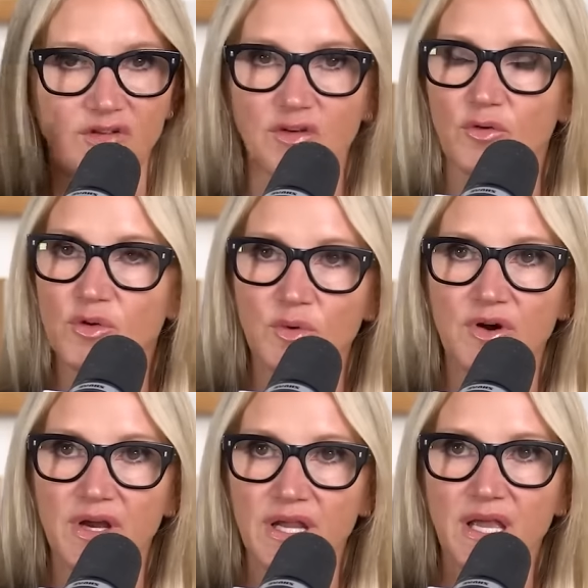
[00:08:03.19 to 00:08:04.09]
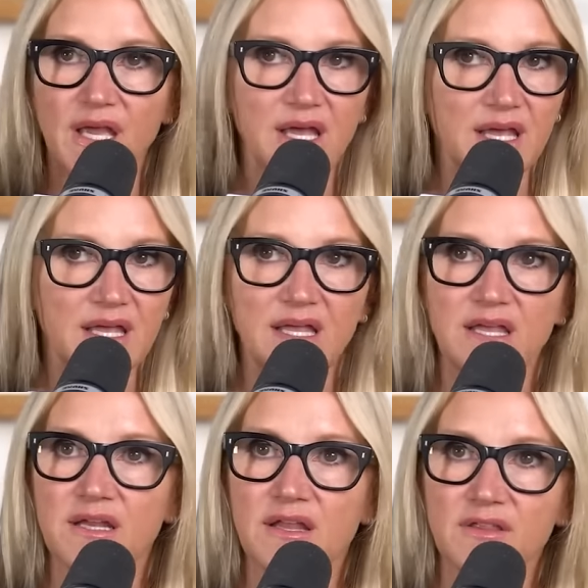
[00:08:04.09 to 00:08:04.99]
And don't you worry,
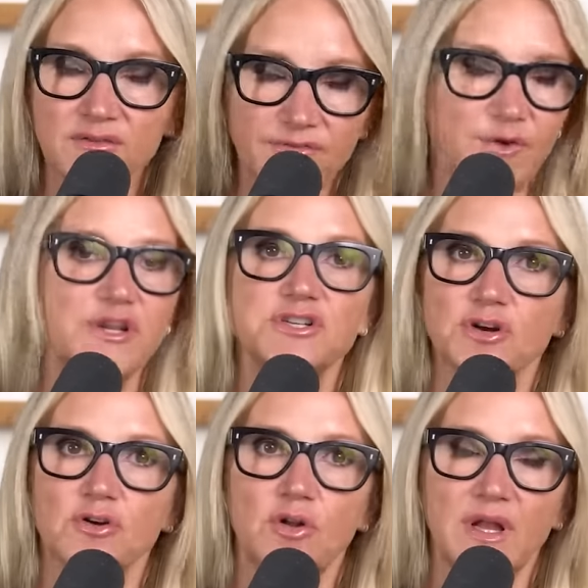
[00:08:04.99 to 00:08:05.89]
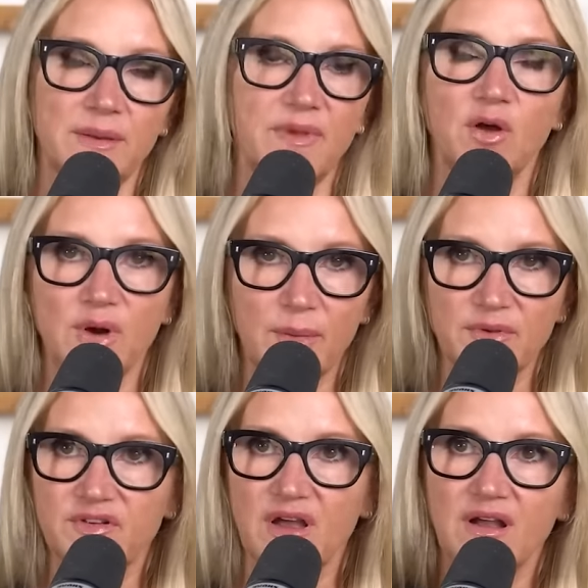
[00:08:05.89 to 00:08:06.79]
in the free journal at mel
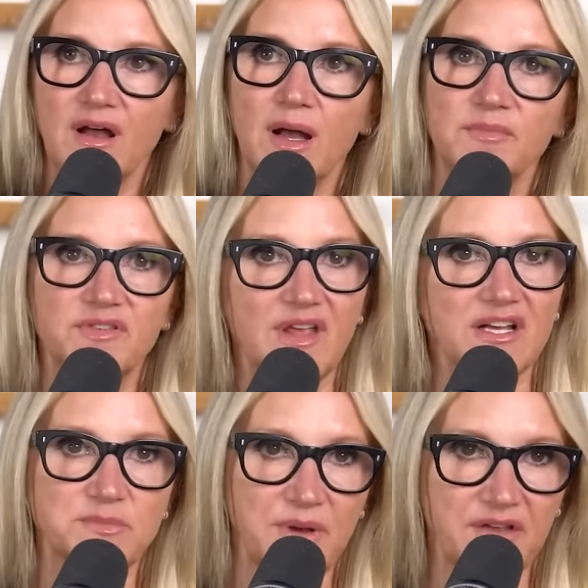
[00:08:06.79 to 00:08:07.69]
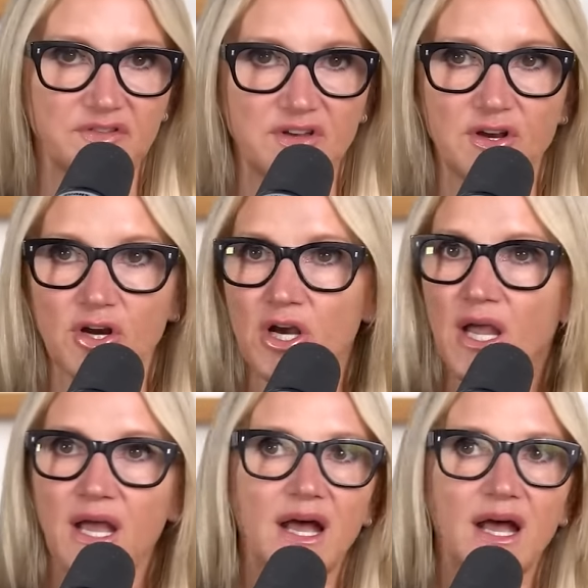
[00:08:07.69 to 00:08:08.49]
robbins dot com slash best year,